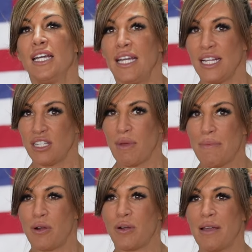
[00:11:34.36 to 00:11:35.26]
into my
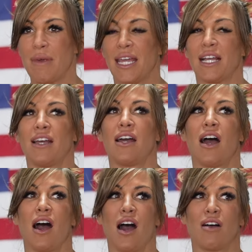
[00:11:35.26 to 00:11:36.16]
programming.
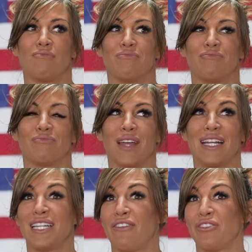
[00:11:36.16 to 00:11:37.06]

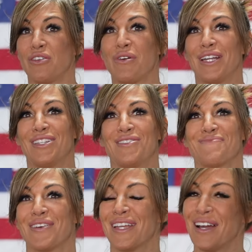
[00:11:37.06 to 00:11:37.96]
I definitely want to do
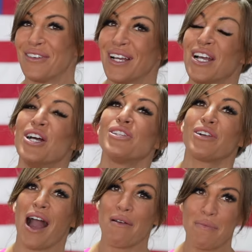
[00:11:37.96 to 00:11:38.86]
more yoke.
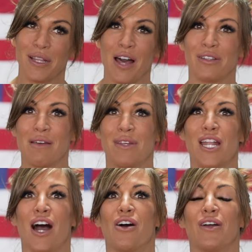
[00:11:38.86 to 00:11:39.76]
So comment below and let me
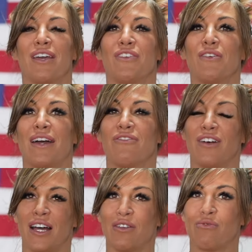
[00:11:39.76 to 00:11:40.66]
know if you had
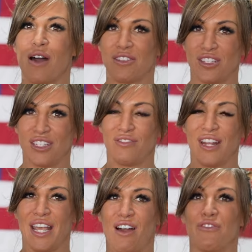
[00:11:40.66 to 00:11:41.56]
fun watching this
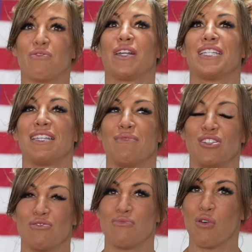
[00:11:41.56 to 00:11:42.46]
video. If you want to see me
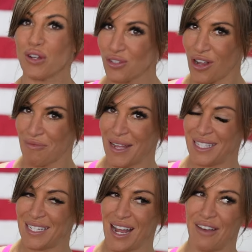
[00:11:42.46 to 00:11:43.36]
do more
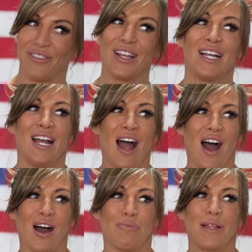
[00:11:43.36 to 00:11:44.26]
strongman stuff,
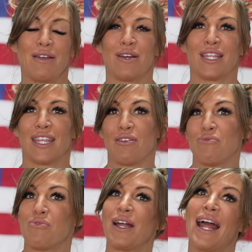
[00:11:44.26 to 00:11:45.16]
I'll play with
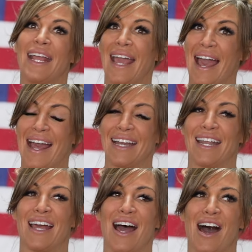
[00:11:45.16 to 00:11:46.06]
what I
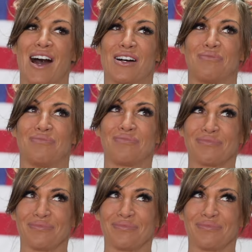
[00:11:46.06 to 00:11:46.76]
can.